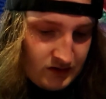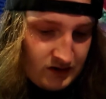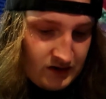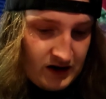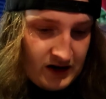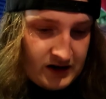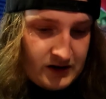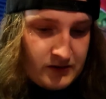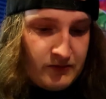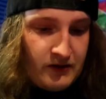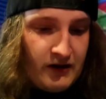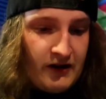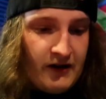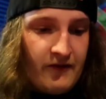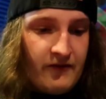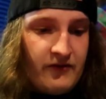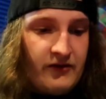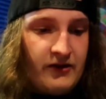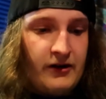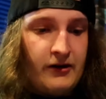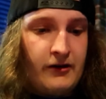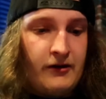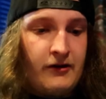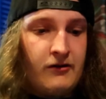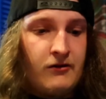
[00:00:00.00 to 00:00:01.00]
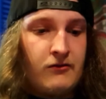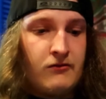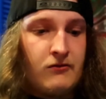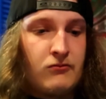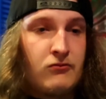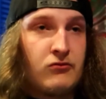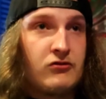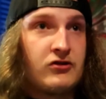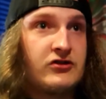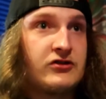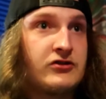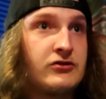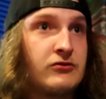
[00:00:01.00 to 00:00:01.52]
Next we have the
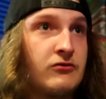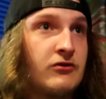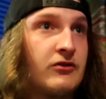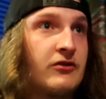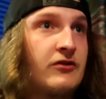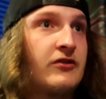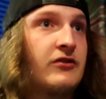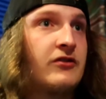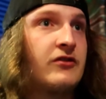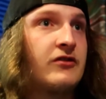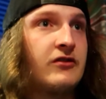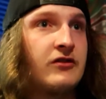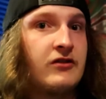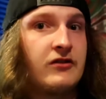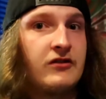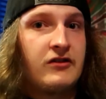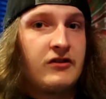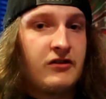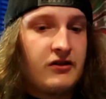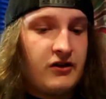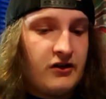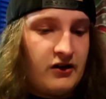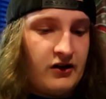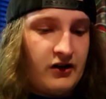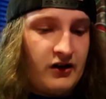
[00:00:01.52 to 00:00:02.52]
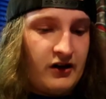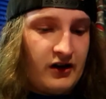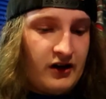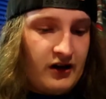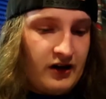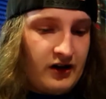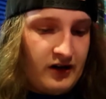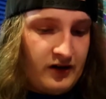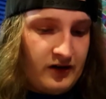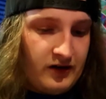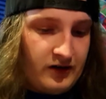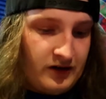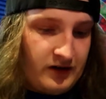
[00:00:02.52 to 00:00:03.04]
work shorts.
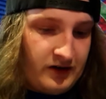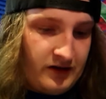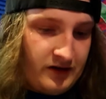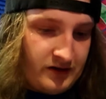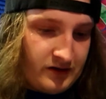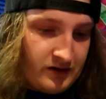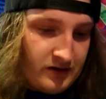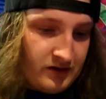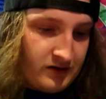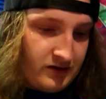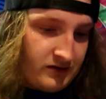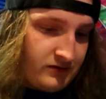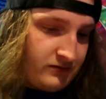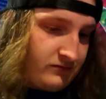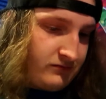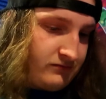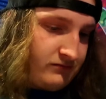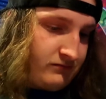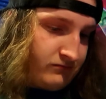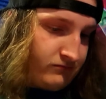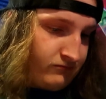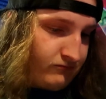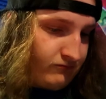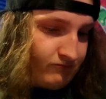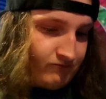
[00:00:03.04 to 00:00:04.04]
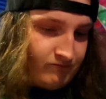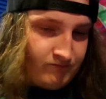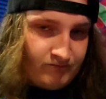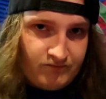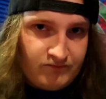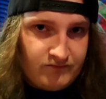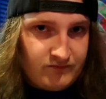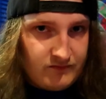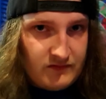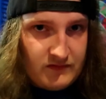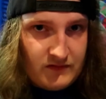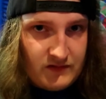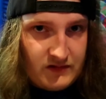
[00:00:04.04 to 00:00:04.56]
And these are
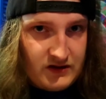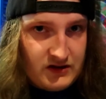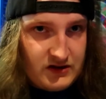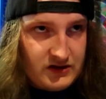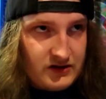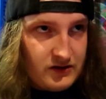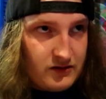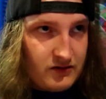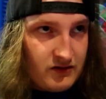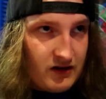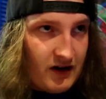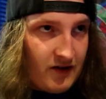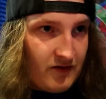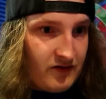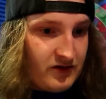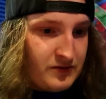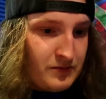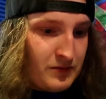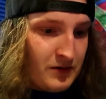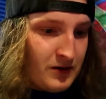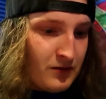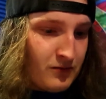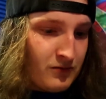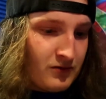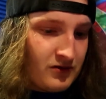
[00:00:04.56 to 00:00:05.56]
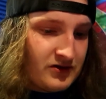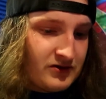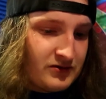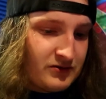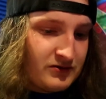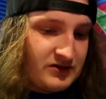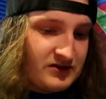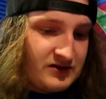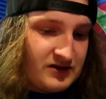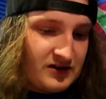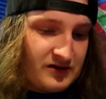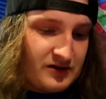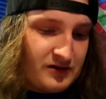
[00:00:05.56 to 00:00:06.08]
just your average barrel work
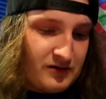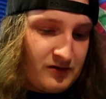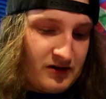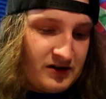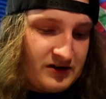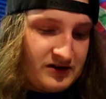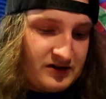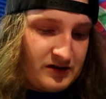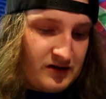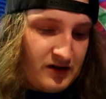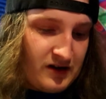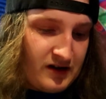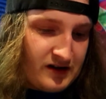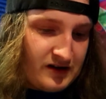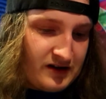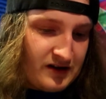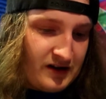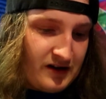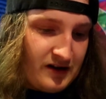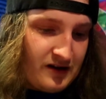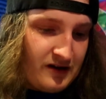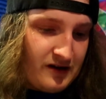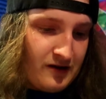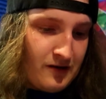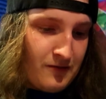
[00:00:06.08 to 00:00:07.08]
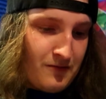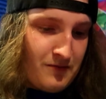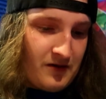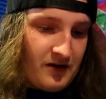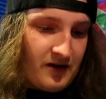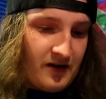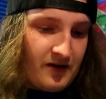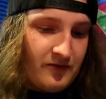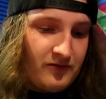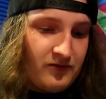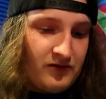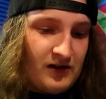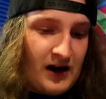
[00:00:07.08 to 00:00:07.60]
shorts, nothing crazy. Got the
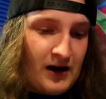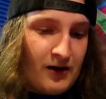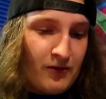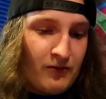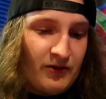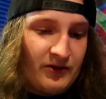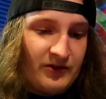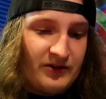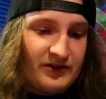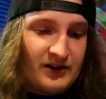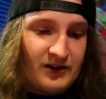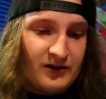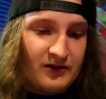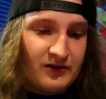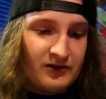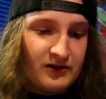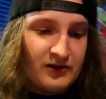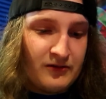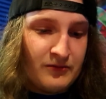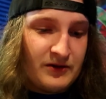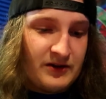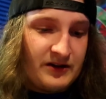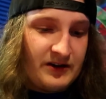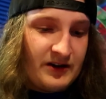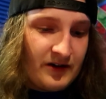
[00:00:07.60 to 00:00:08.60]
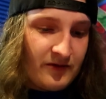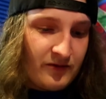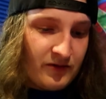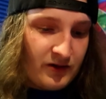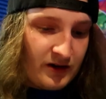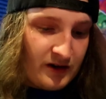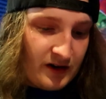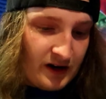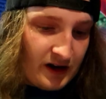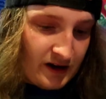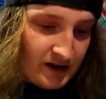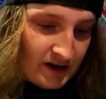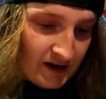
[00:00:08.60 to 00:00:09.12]
American flag ones that are a little bit
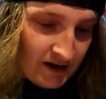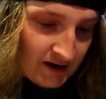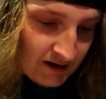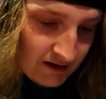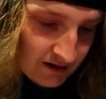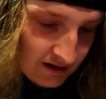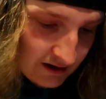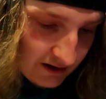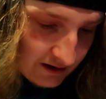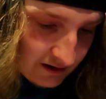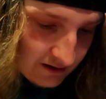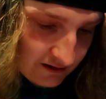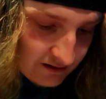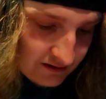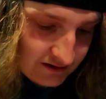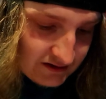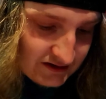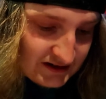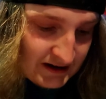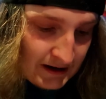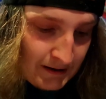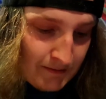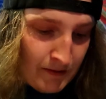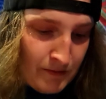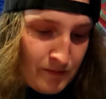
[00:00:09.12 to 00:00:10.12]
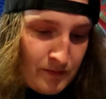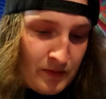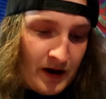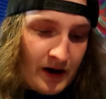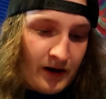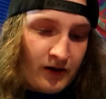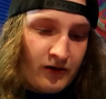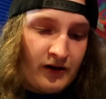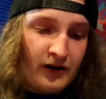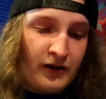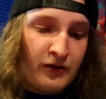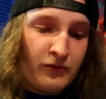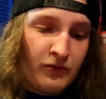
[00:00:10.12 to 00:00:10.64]
different and a salmon pink
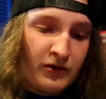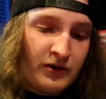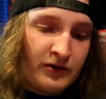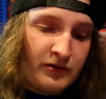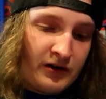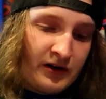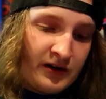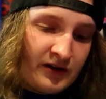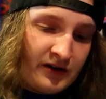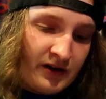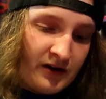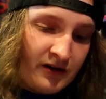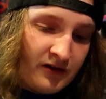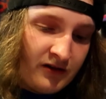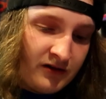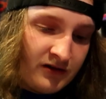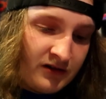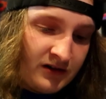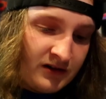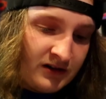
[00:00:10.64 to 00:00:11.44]
looking one right there.